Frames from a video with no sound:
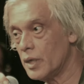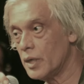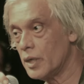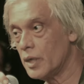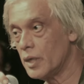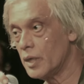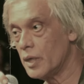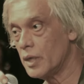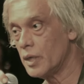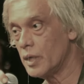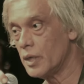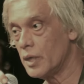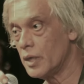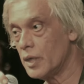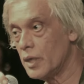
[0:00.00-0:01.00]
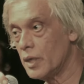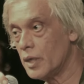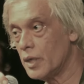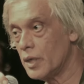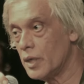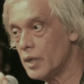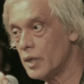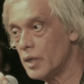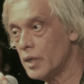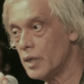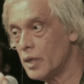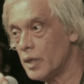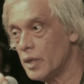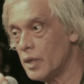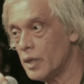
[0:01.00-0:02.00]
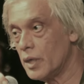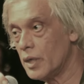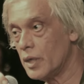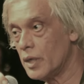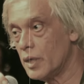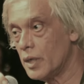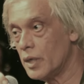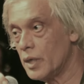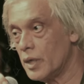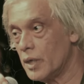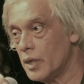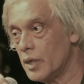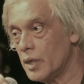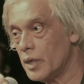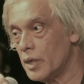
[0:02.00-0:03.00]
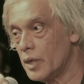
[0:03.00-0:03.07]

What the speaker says: [no speech]